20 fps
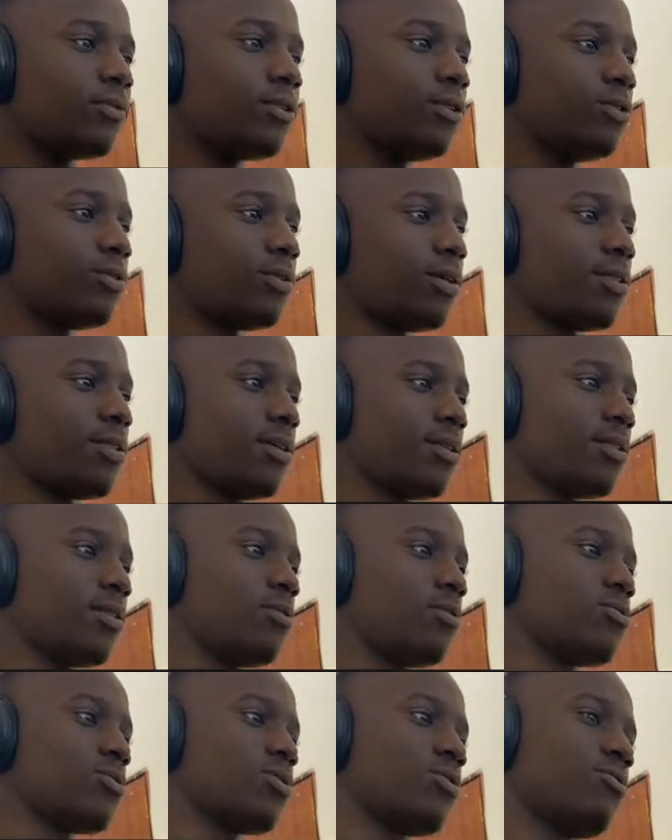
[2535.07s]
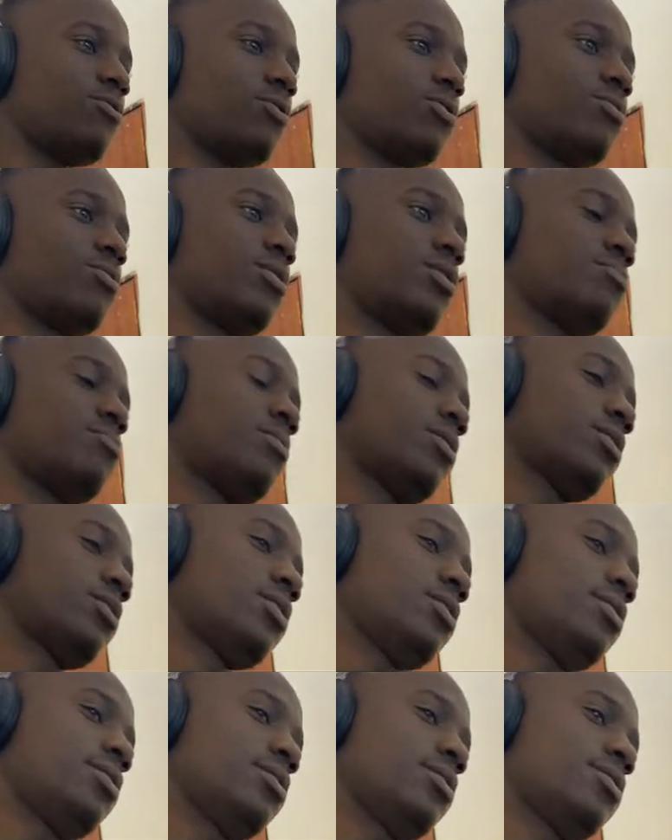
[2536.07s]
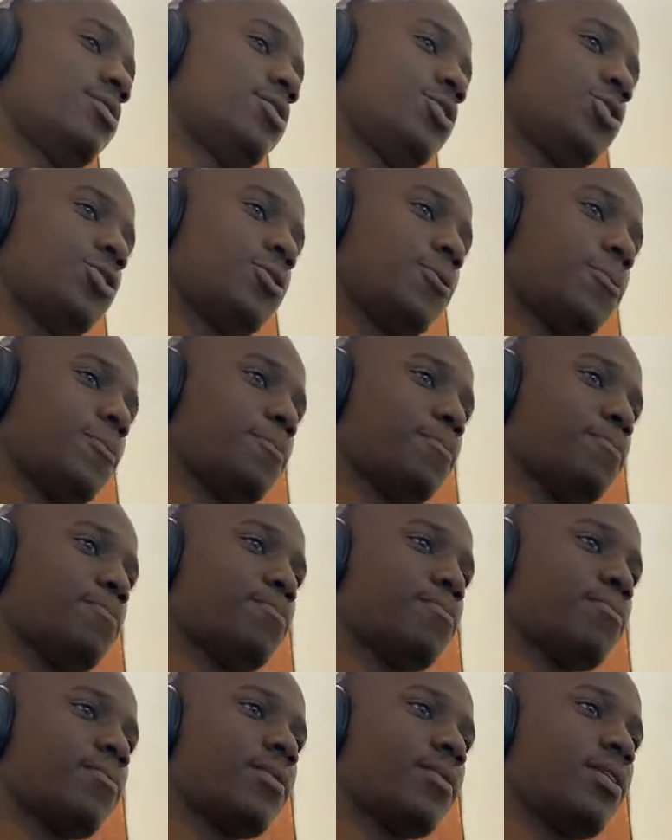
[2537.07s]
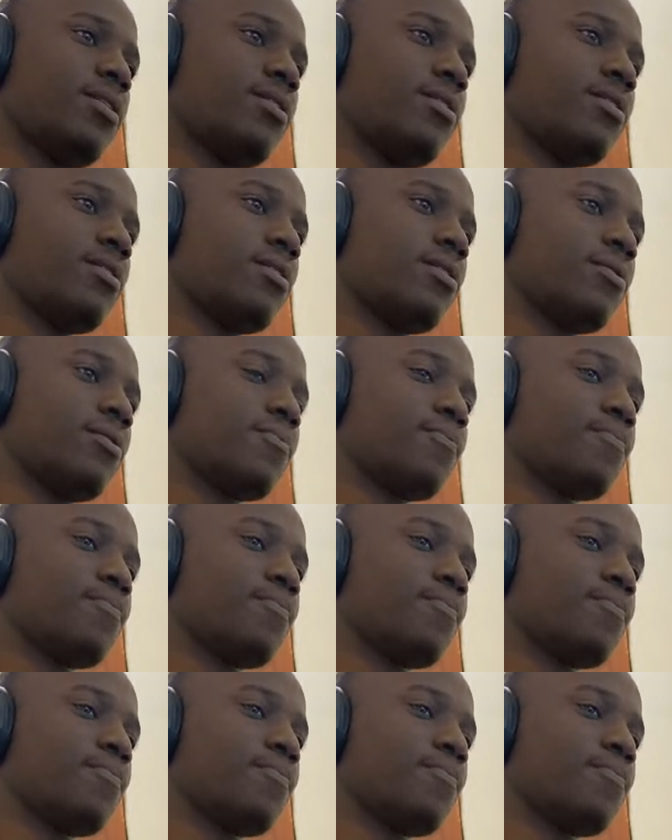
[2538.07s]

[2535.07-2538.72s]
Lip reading: So I think that was all for today's backtesting session. Uh,